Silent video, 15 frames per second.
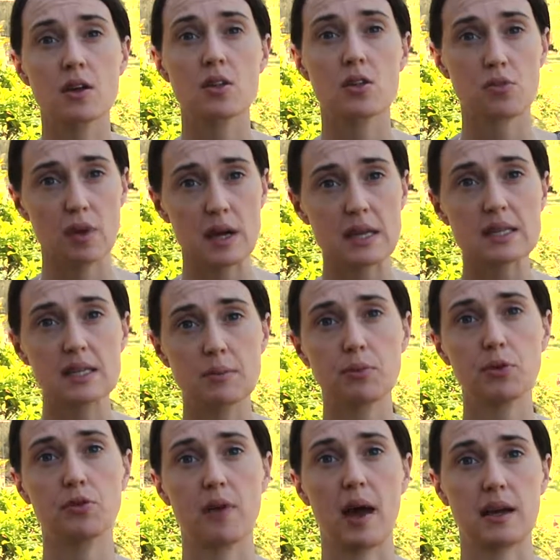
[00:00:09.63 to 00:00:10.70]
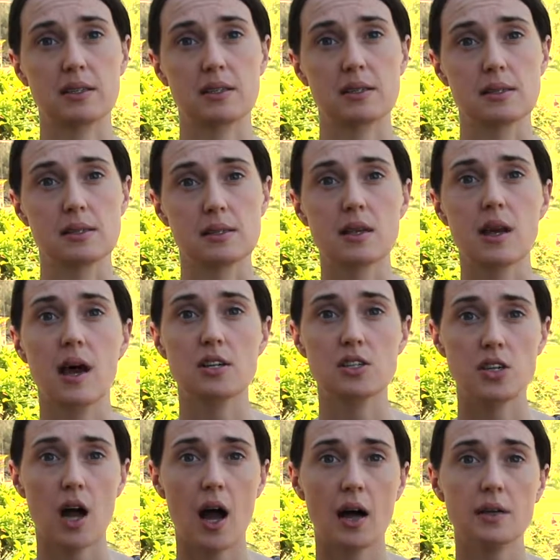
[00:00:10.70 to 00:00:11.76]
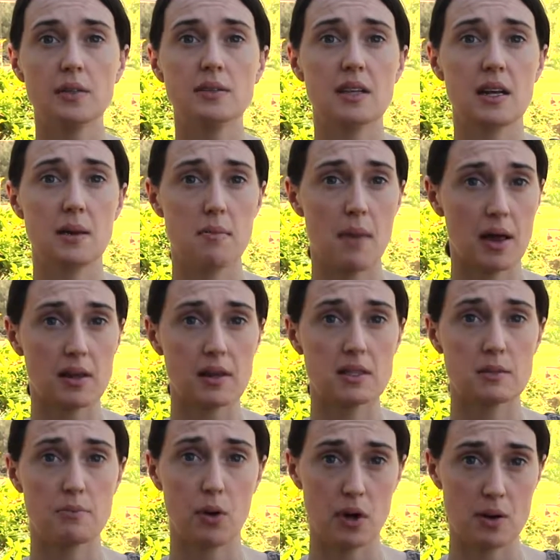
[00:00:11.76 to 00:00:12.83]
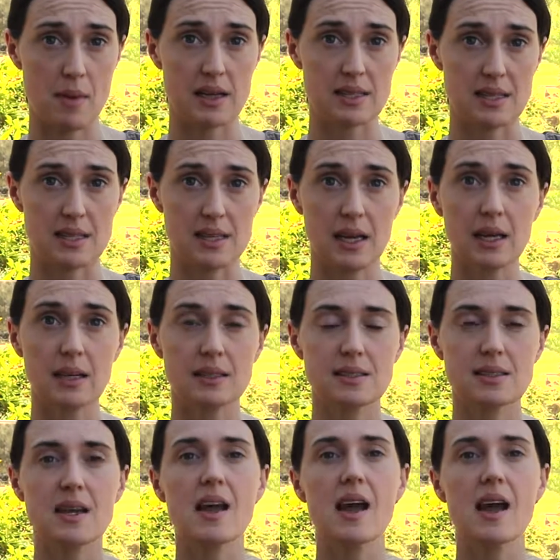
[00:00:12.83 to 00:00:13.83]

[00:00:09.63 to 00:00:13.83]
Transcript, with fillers: three simple factors, a child's and a mother's body mass index,